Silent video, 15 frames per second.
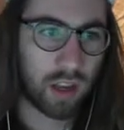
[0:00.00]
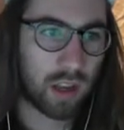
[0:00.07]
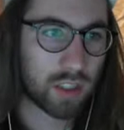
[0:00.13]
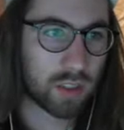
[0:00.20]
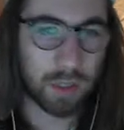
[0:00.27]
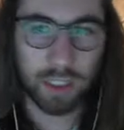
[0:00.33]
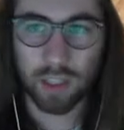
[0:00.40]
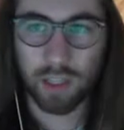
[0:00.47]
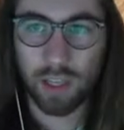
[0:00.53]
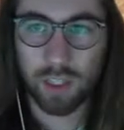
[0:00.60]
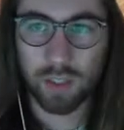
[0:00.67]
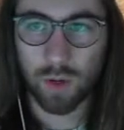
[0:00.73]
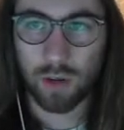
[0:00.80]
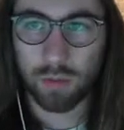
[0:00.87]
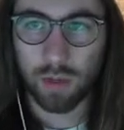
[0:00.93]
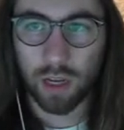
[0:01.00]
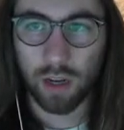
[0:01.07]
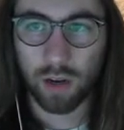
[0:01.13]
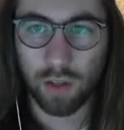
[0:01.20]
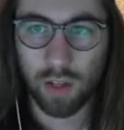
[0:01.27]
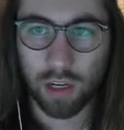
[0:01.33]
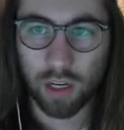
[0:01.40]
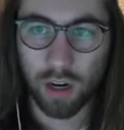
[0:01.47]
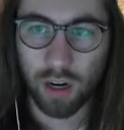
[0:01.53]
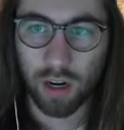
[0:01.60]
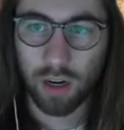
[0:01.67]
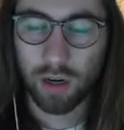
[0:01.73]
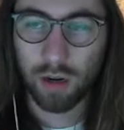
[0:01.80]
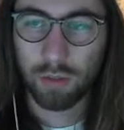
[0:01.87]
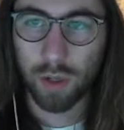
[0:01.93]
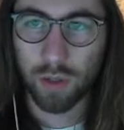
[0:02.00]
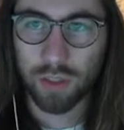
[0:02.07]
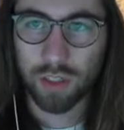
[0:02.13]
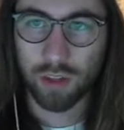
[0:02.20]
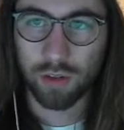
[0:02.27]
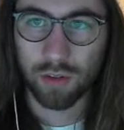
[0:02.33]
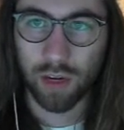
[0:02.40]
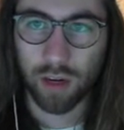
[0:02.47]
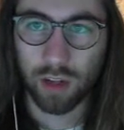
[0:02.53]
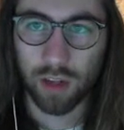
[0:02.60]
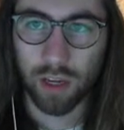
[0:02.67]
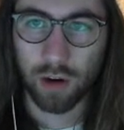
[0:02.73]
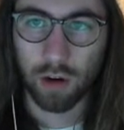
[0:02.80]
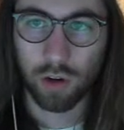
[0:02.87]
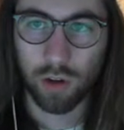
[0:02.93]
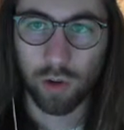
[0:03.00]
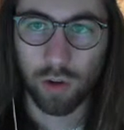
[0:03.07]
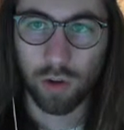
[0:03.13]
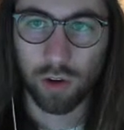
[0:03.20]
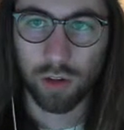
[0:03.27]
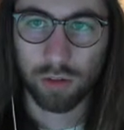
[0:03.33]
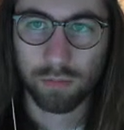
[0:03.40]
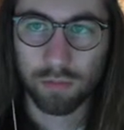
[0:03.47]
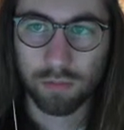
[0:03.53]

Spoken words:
So basically that's what I'm kind of outlining here. I posted a thread on like our local